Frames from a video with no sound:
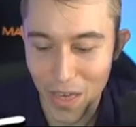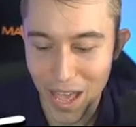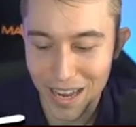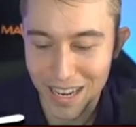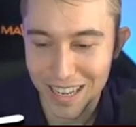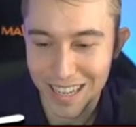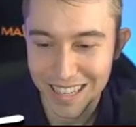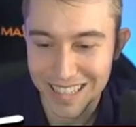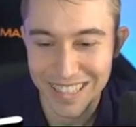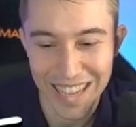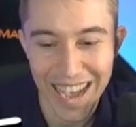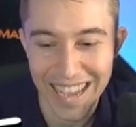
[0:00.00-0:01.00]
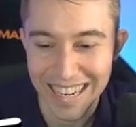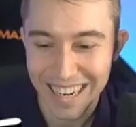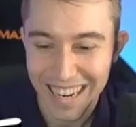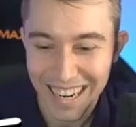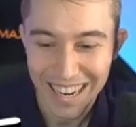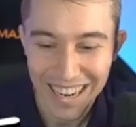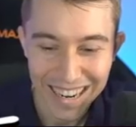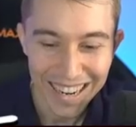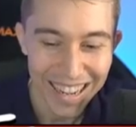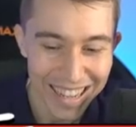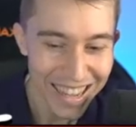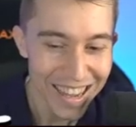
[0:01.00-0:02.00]
And then he's dead.
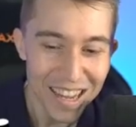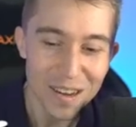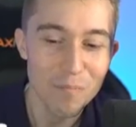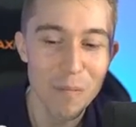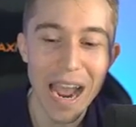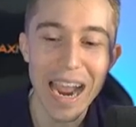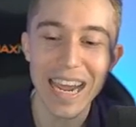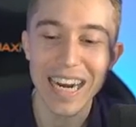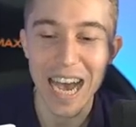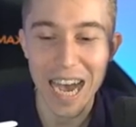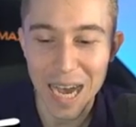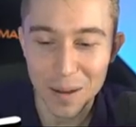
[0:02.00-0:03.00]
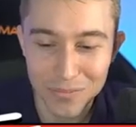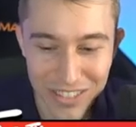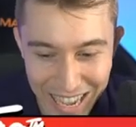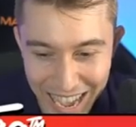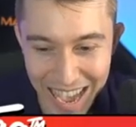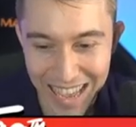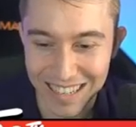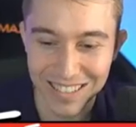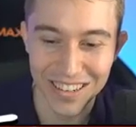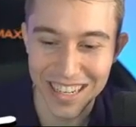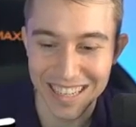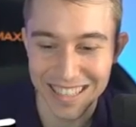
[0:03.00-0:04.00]
Man, I'm dead
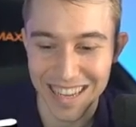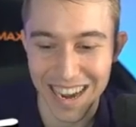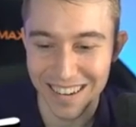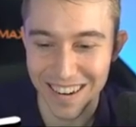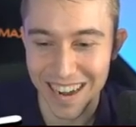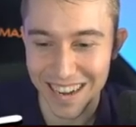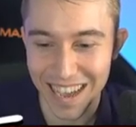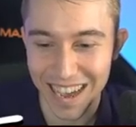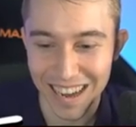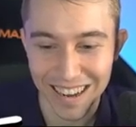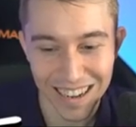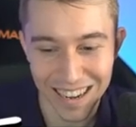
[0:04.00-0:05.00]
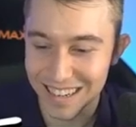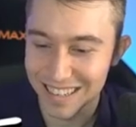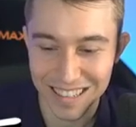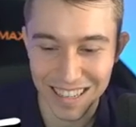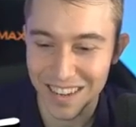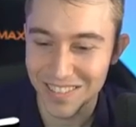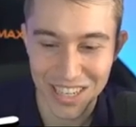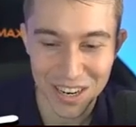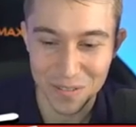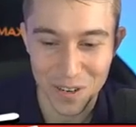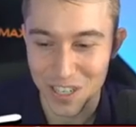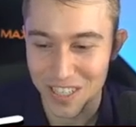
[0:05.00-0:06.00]
is what he's saying right now. And the game's
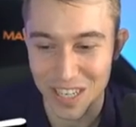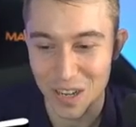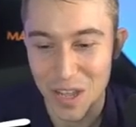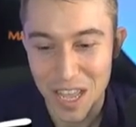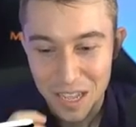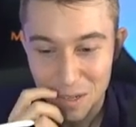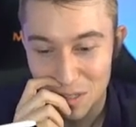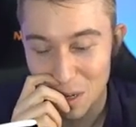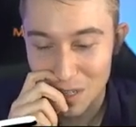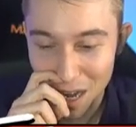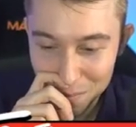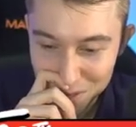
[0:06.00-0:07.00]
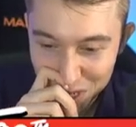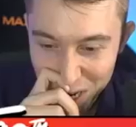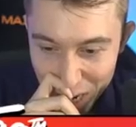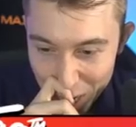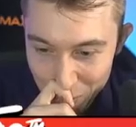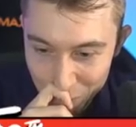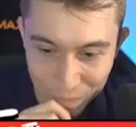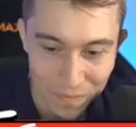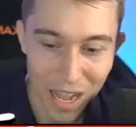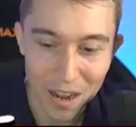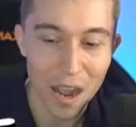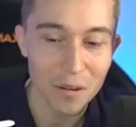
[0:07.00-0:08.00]
over. So sometimes um,
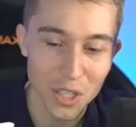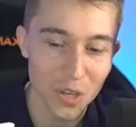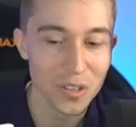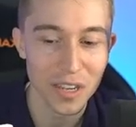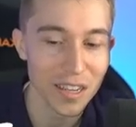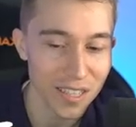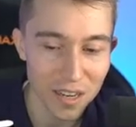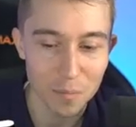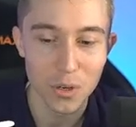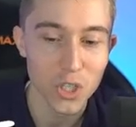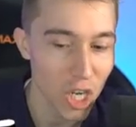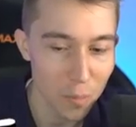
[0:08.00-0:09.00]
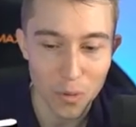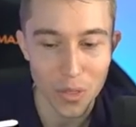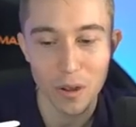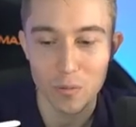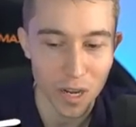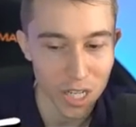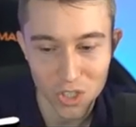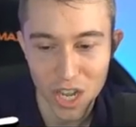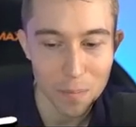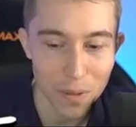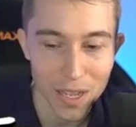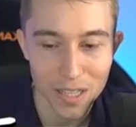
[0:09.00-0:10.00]
I, I was showing you guys how to push up without running
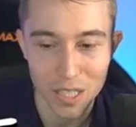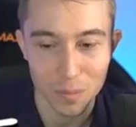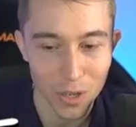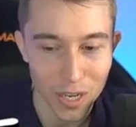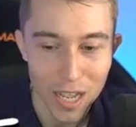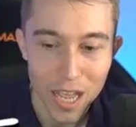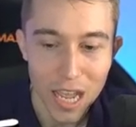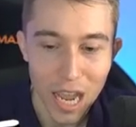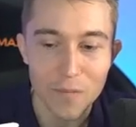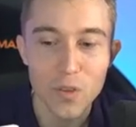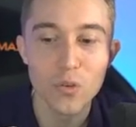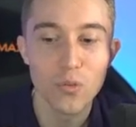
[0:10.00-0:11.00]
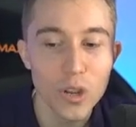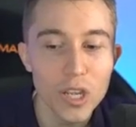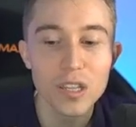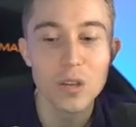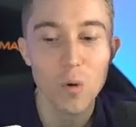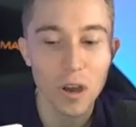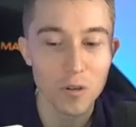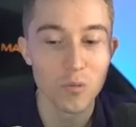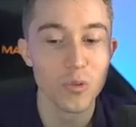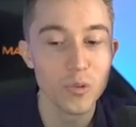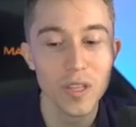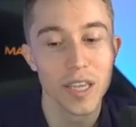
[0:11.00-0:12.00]
champions. But if you really want to
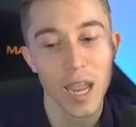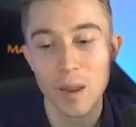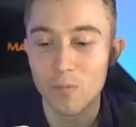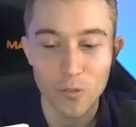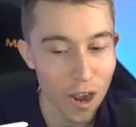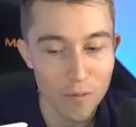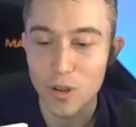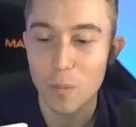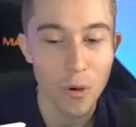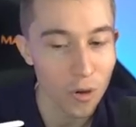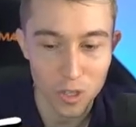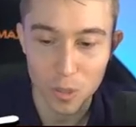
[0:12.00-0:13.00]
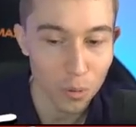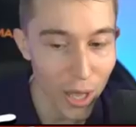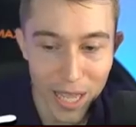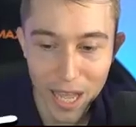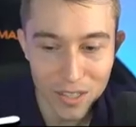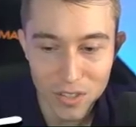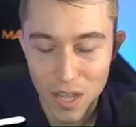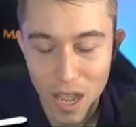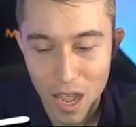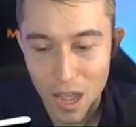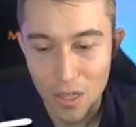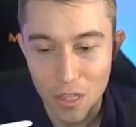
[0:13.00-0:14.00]
ruin the game for every opponent you play against,
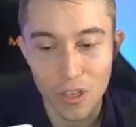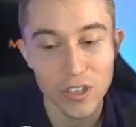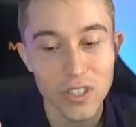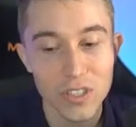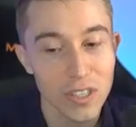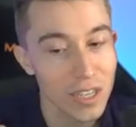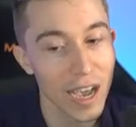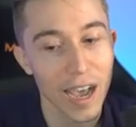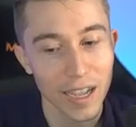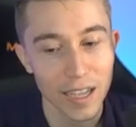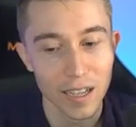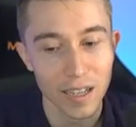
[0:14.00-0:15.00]
this is the deck.